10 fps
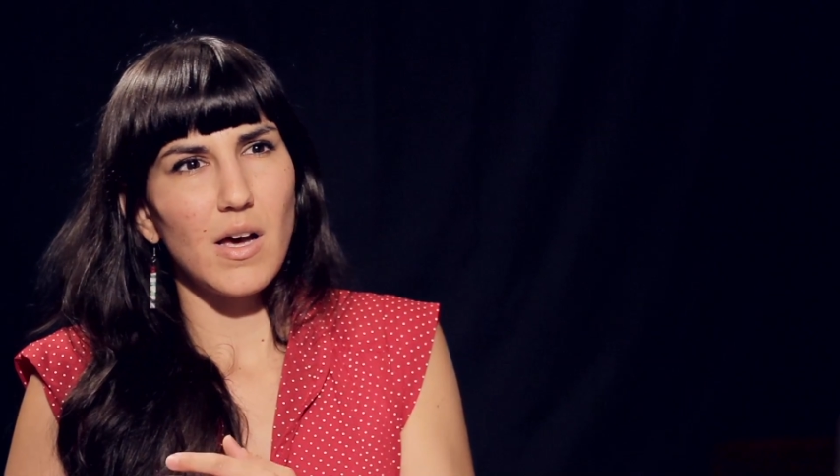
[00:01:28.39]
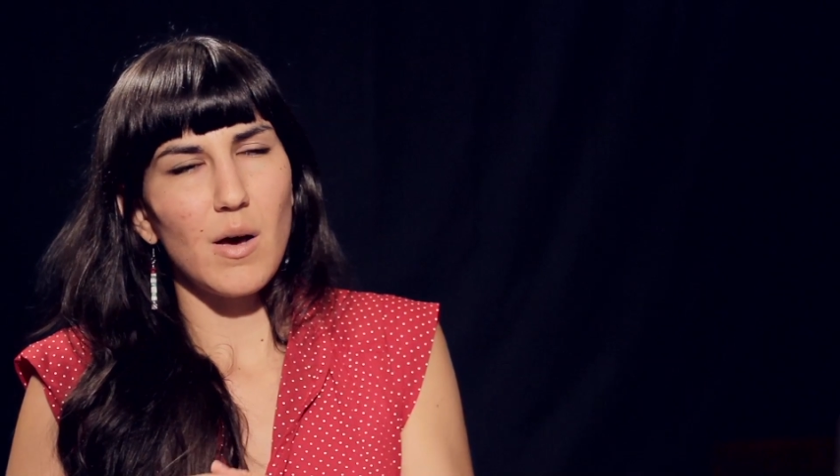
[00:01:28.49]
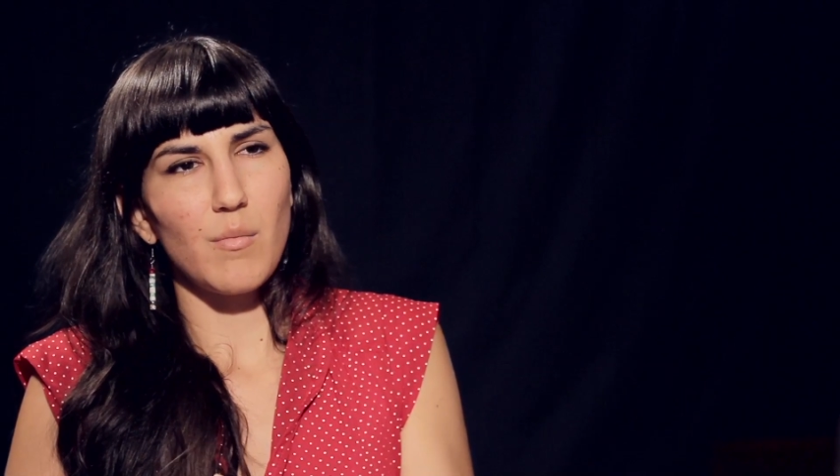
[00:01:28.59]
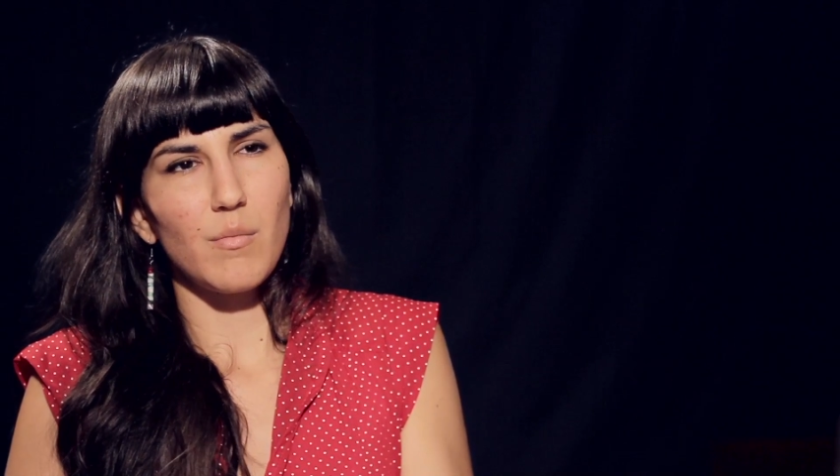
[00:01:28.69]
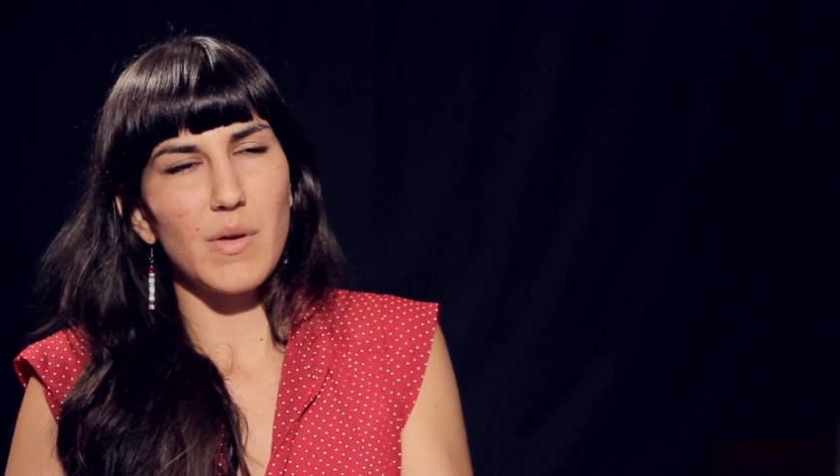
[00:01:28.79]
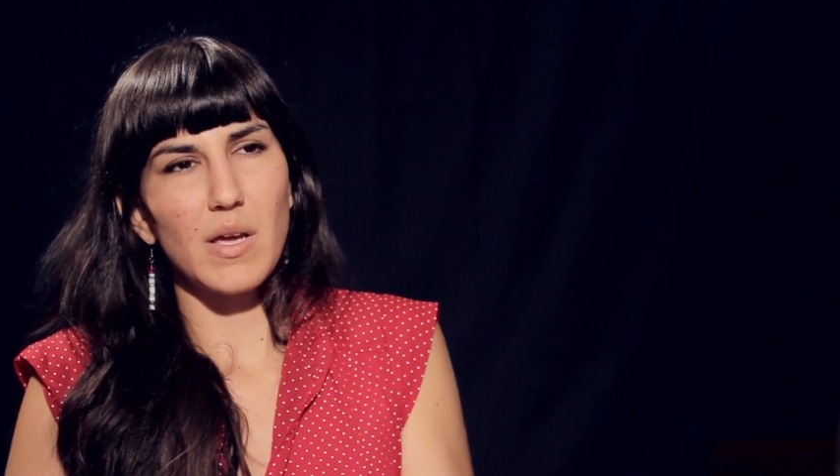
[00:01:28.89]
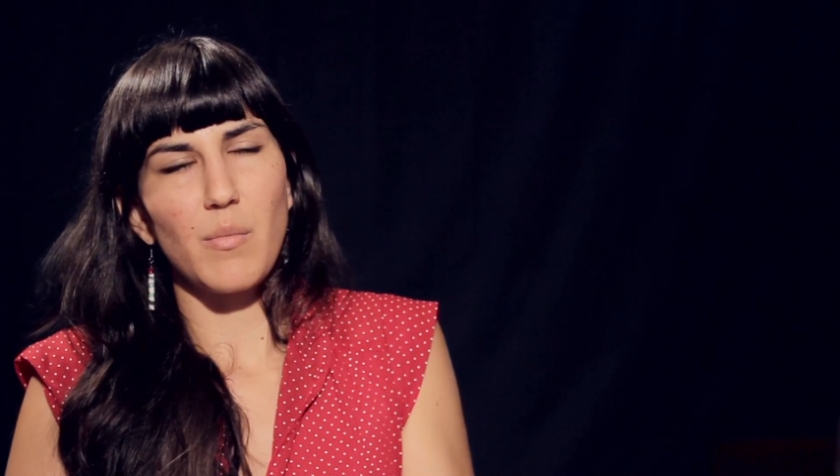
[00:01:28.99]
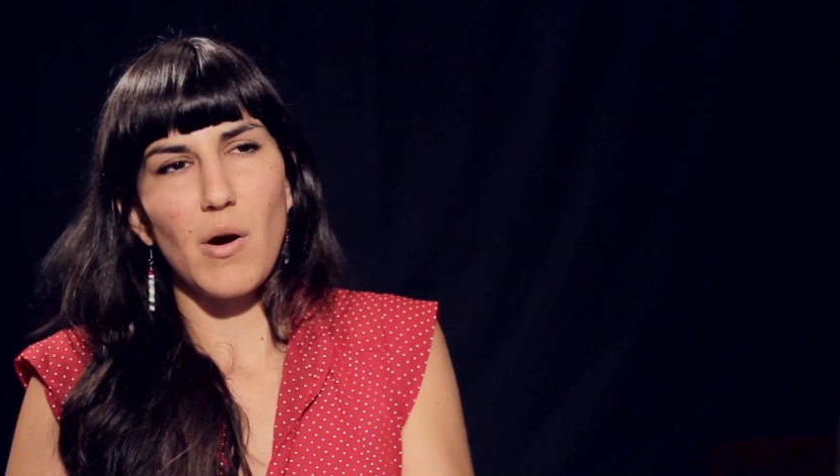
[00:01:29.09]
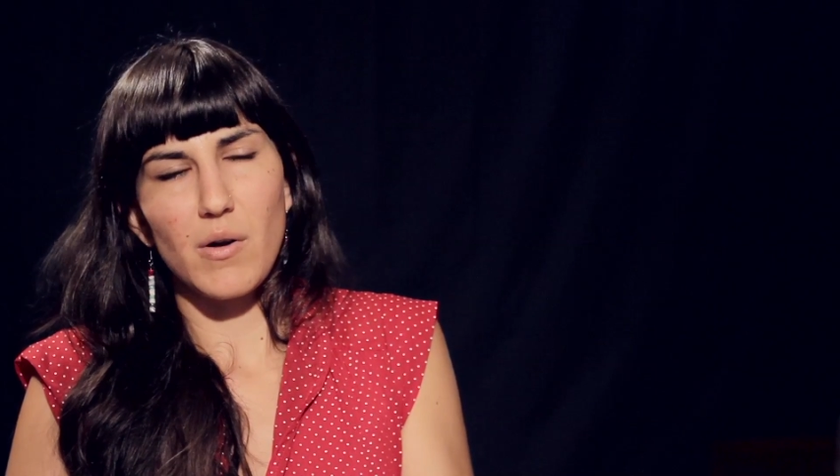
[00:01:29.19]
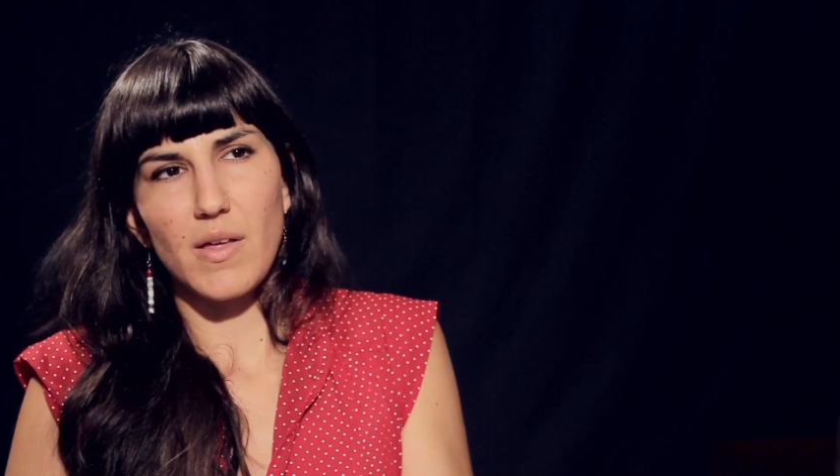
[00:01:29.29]
um, being
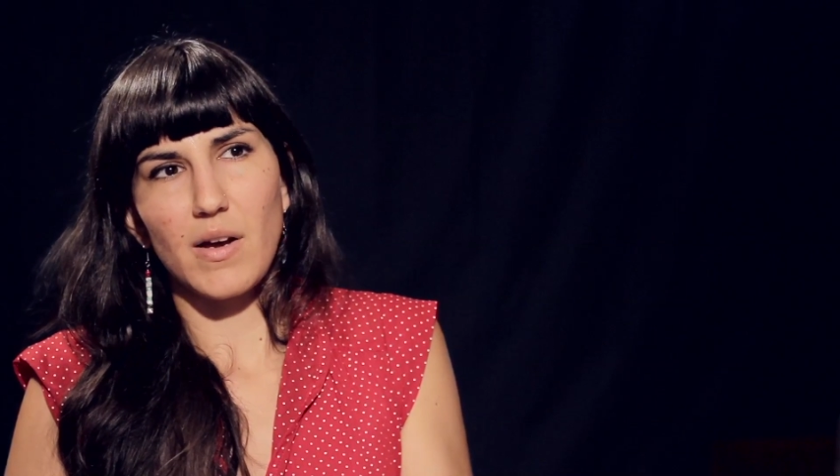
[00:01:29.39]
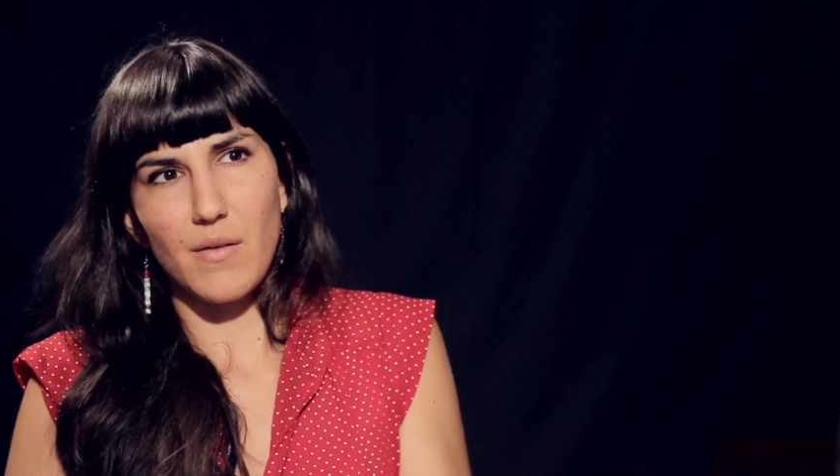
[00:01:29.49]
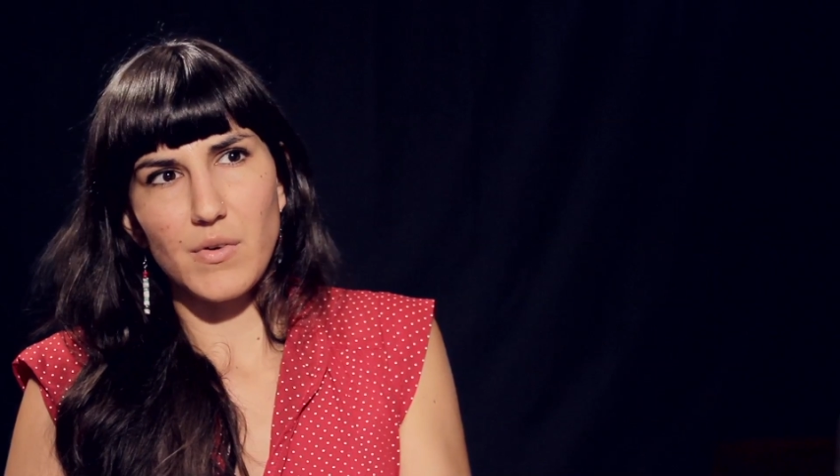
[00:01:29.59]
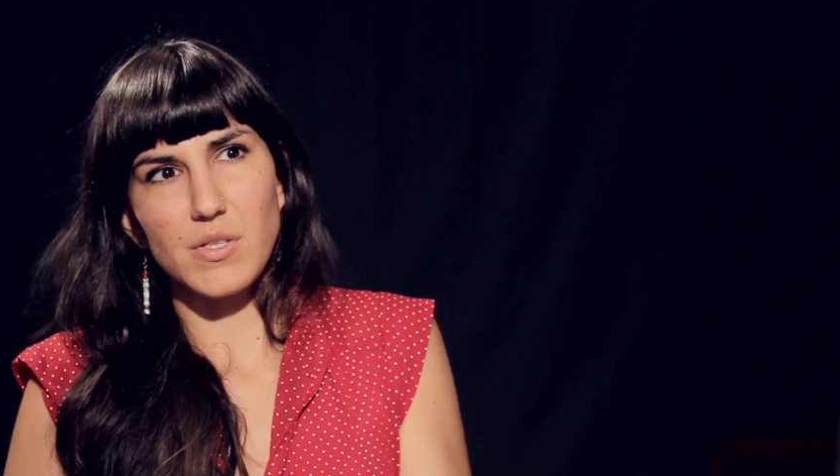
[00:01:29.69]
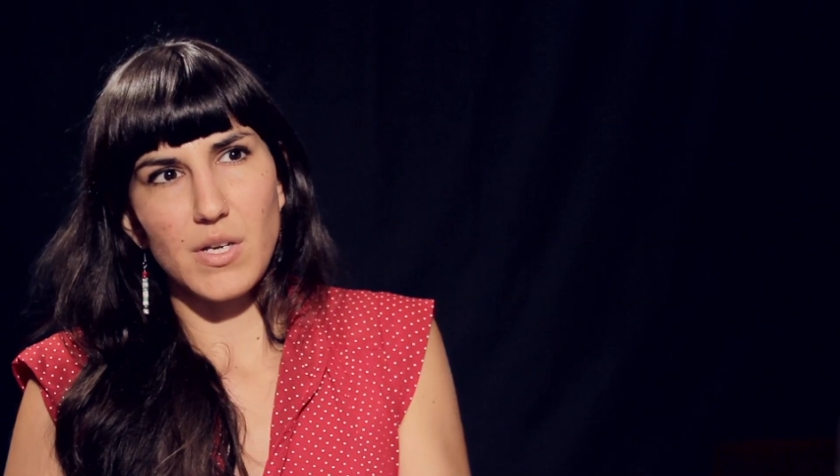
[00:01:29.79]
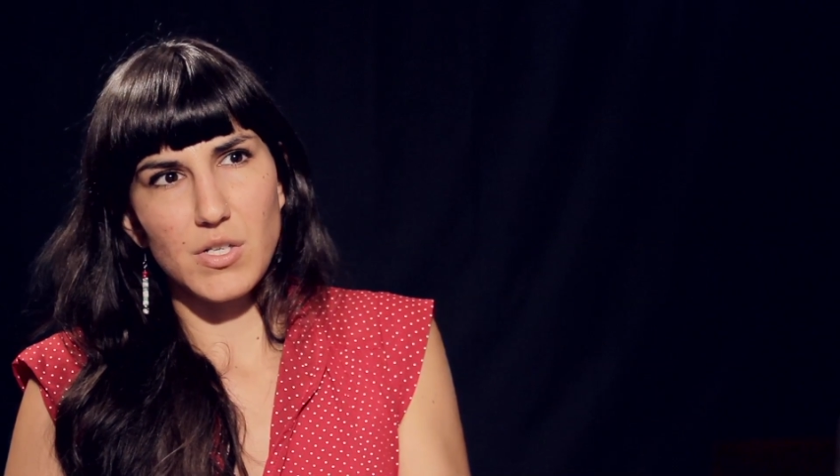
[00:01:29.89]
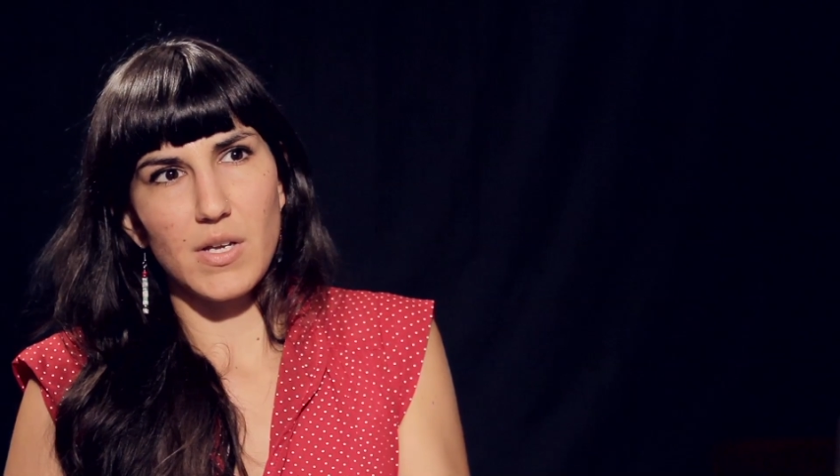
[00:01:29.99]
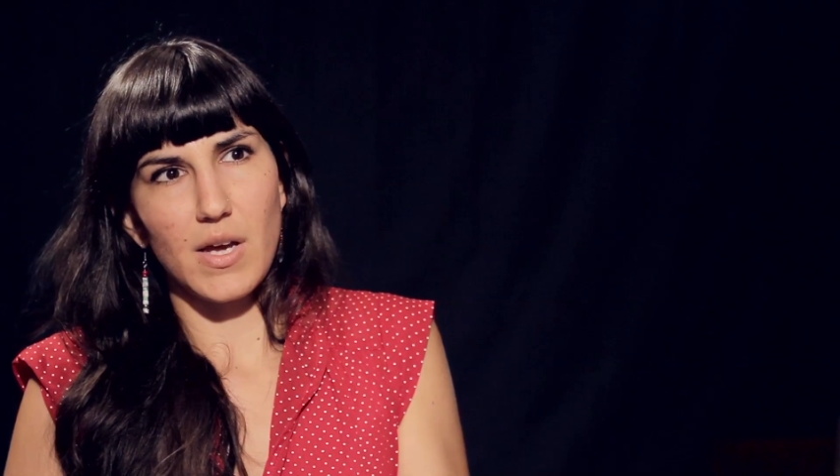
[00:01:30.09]
part of that conversation